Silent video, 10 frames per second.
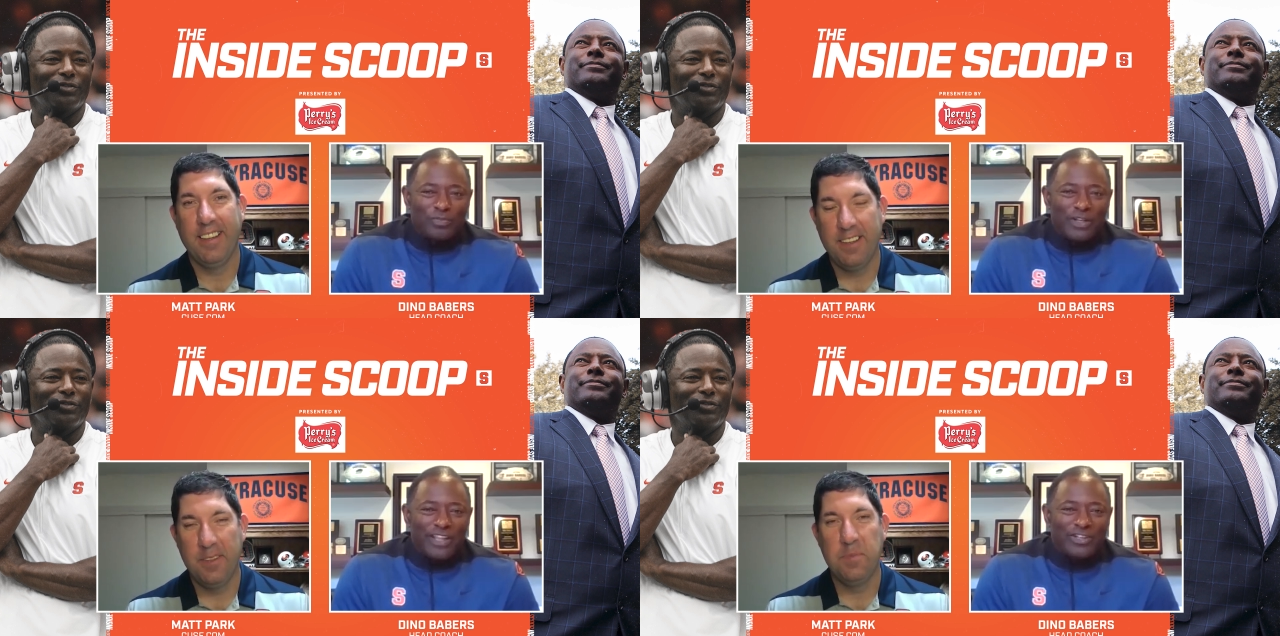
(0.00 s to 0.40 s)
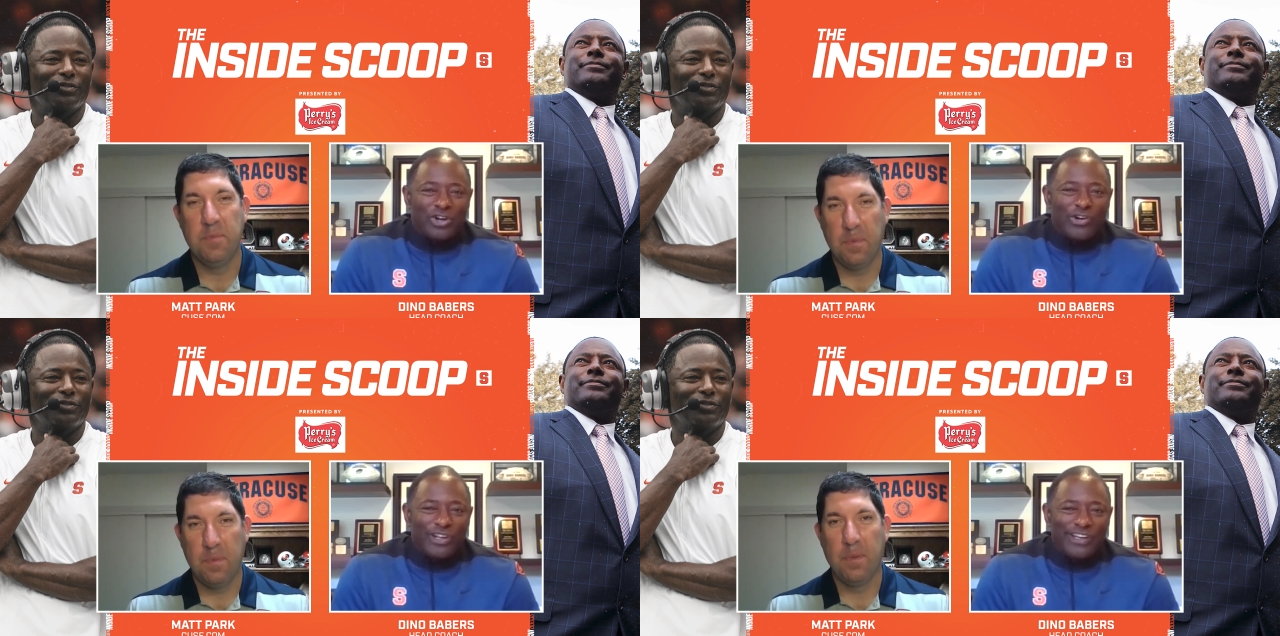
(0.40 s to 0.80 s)
Speaker 1: but they
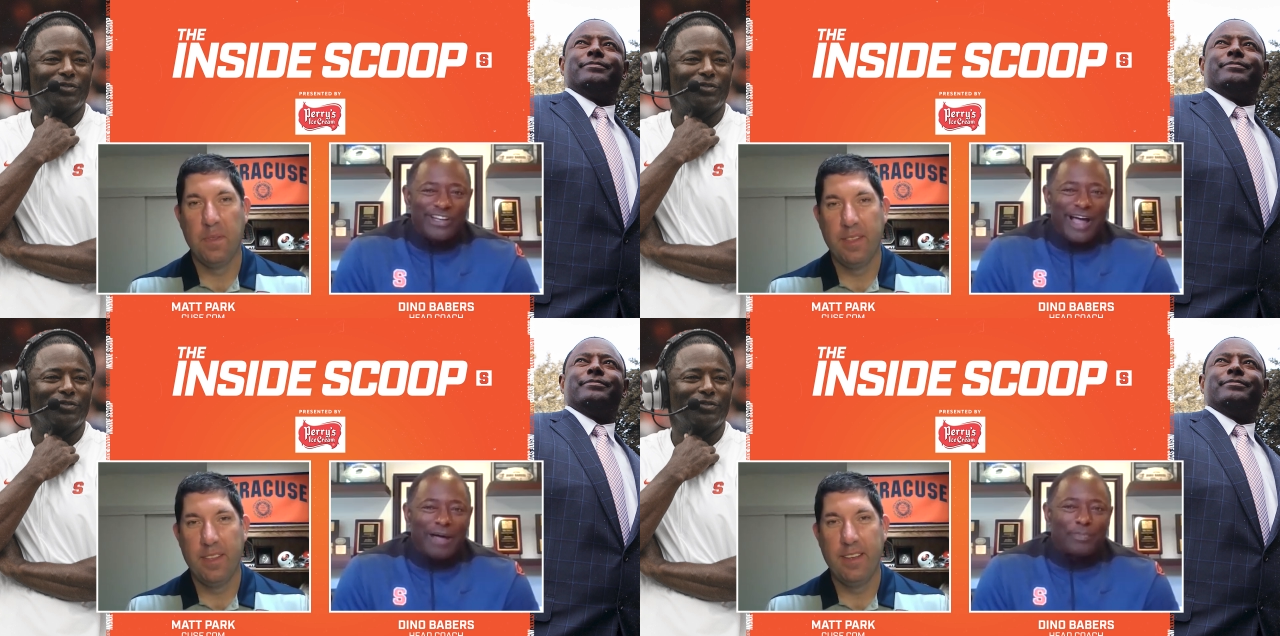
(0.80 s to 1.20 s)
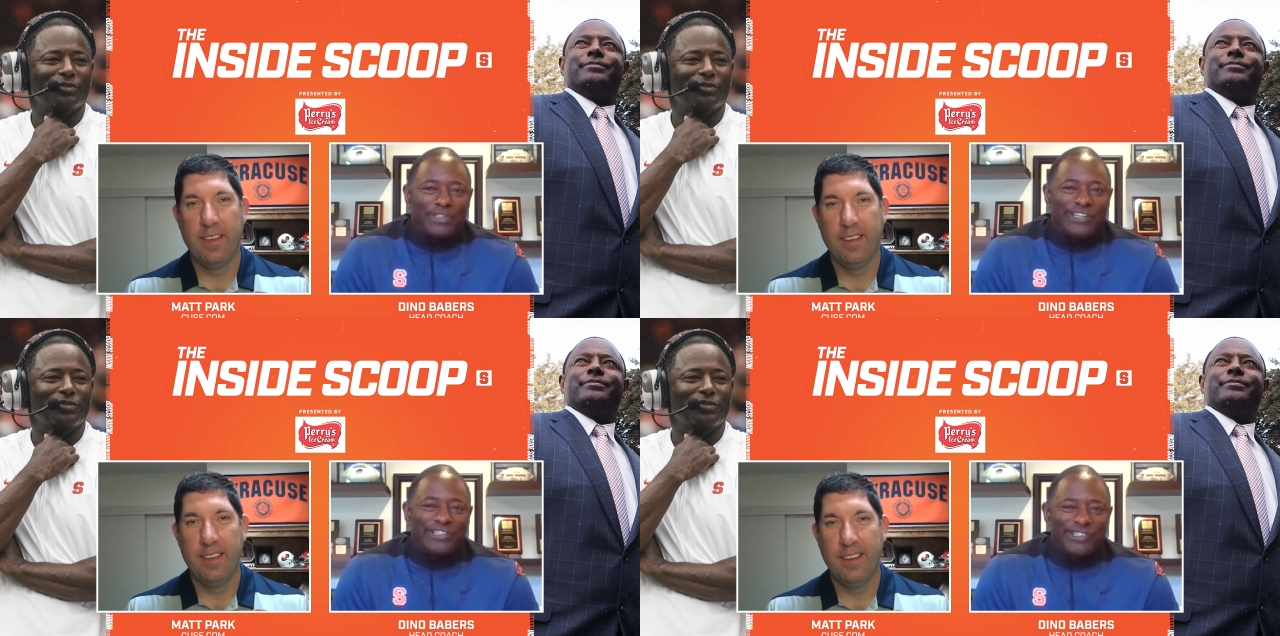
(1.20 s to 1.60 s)
turned into
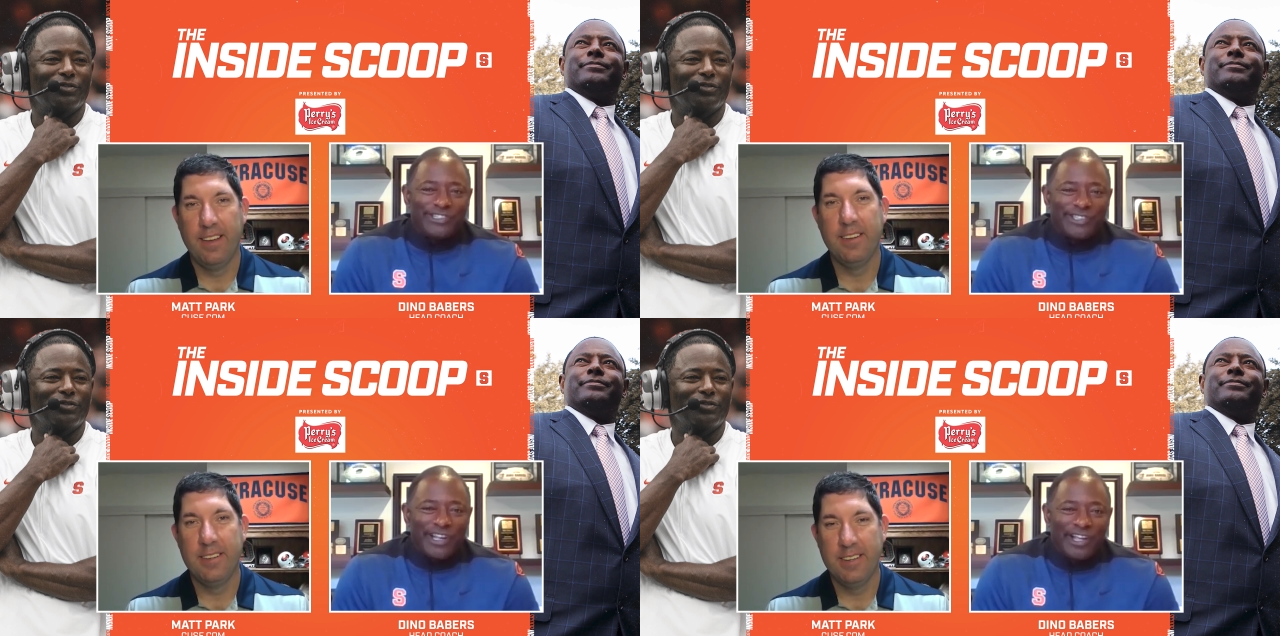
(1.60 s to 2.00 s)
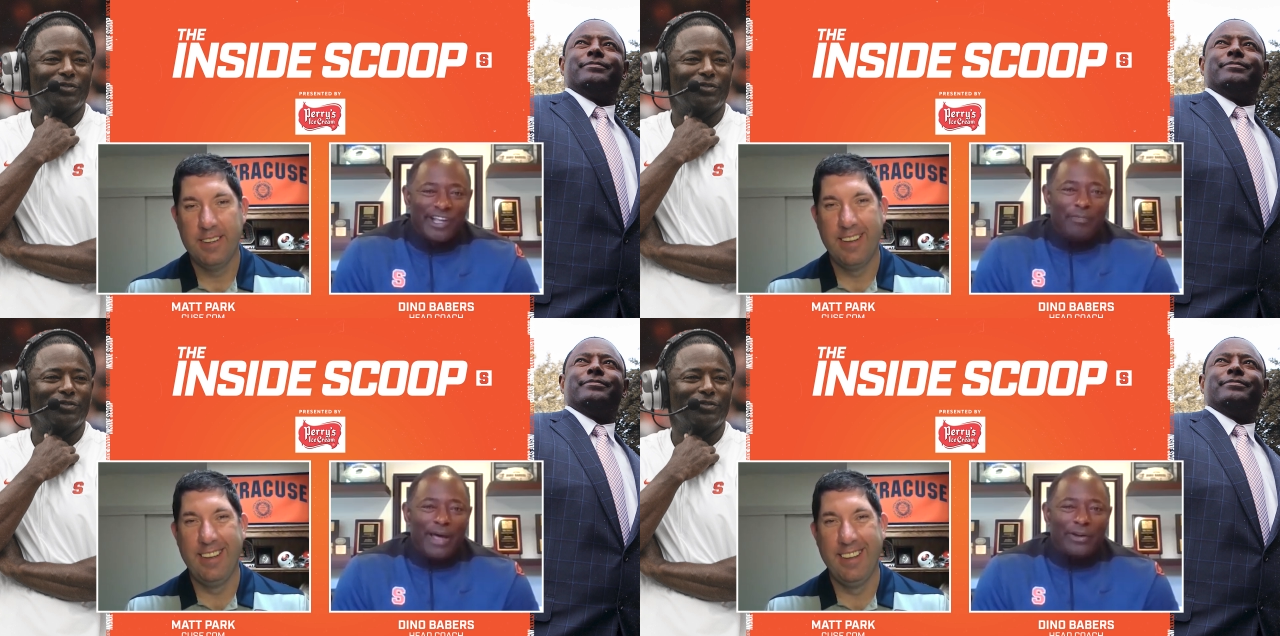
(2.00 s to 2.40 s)
competitions
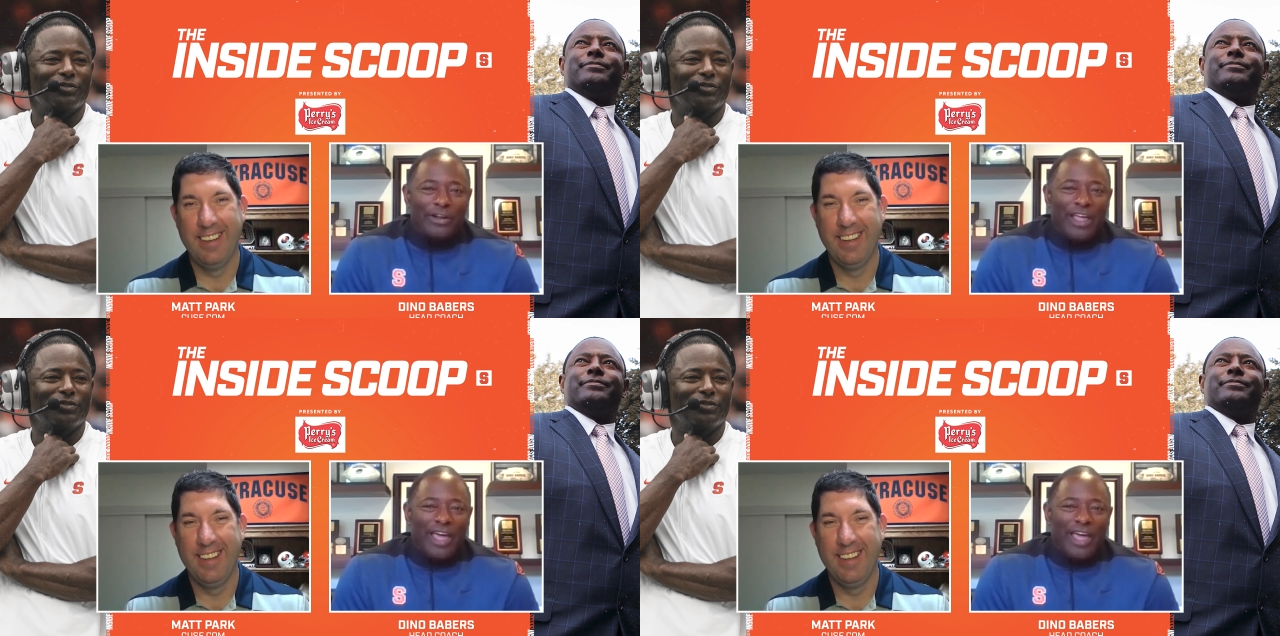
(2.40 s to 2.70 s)
about